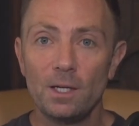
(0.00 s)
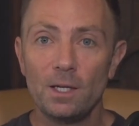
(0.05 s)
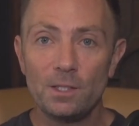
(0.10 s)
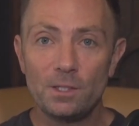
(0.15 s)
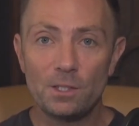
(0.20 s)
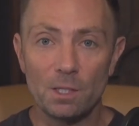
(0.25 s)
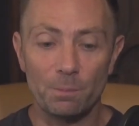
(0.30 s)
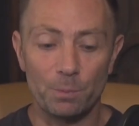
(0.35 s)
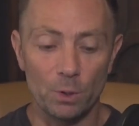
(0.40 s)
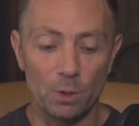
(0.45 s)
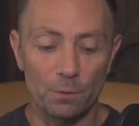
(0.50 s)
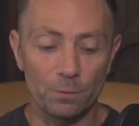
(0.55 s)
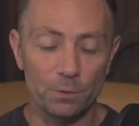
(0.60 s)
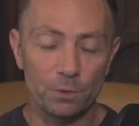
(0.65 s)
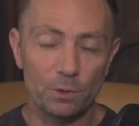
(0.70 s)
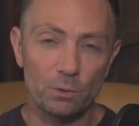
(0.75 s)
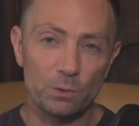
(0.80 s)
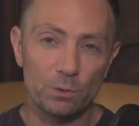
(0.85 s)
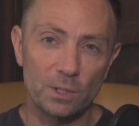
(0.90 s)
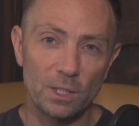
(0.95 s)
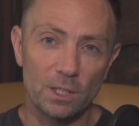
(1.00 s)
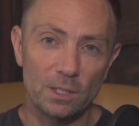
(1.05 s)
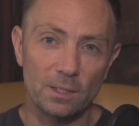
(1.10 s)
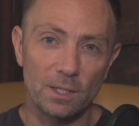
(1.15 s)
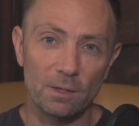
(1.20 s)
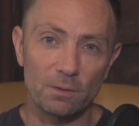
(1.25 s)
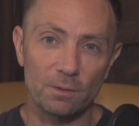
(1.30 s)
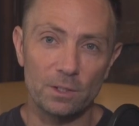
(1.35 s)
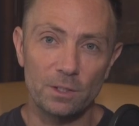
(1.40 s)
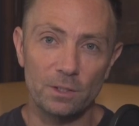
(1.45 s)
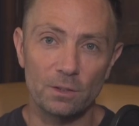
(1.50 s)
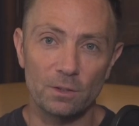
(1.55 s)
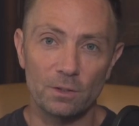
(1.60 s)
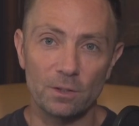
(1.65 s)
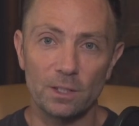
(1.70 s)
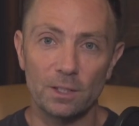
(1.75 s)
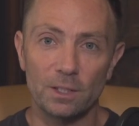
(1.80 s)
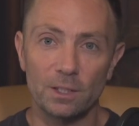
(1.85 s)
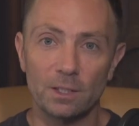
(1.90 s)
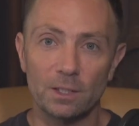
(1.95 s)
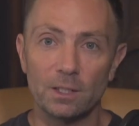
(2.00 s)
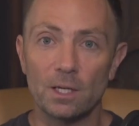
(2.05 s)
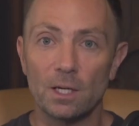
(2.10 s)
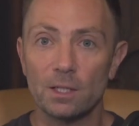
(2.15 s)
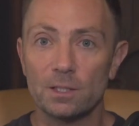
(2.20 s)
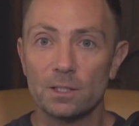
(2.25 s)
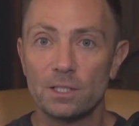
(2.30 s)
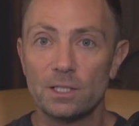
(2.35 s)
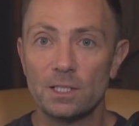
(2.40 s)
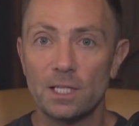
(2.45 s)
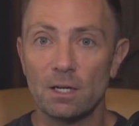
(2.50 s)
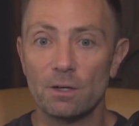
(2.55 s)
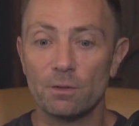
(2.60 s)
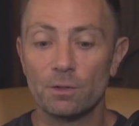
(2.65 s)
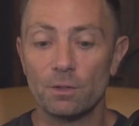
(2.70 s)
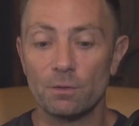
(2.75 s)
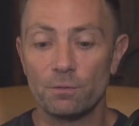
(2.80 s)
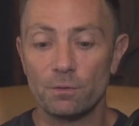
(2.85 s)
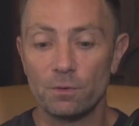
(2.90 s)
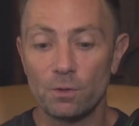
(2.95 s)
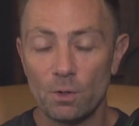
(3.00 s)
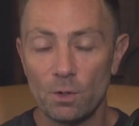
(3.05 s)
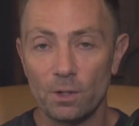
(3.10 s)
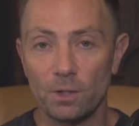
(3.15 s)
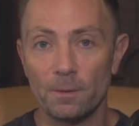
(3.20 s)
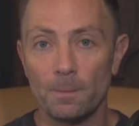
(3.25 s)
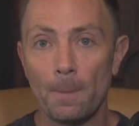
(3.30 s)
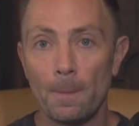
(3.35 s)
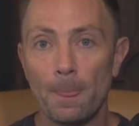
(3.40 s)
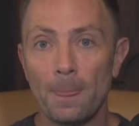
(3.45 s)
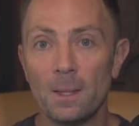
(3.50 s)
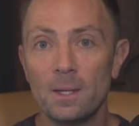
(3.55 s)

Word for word: It's a beautiful Tuesday down here in South Florida.